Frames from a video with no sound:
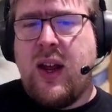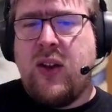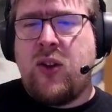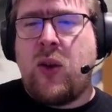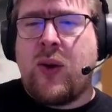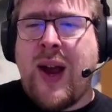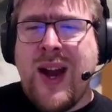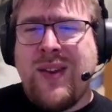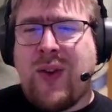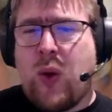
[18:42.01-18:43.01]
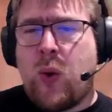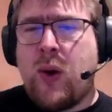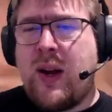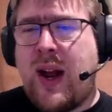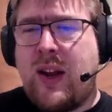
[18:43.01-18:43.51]
So they're kind of all
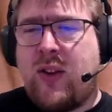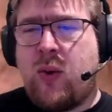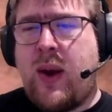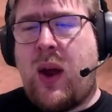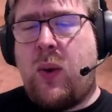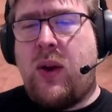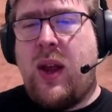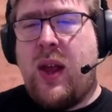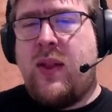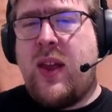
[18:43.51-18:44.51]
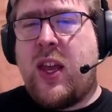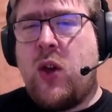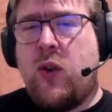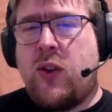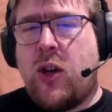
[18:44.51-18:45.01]
organized around, they
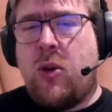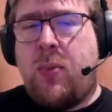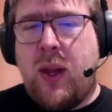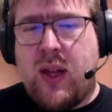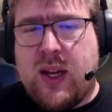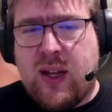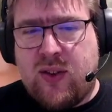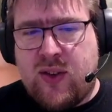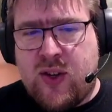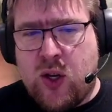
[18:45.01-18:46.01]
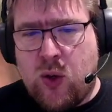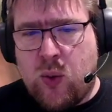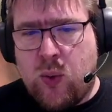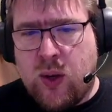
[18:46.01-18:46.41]
use their abilities to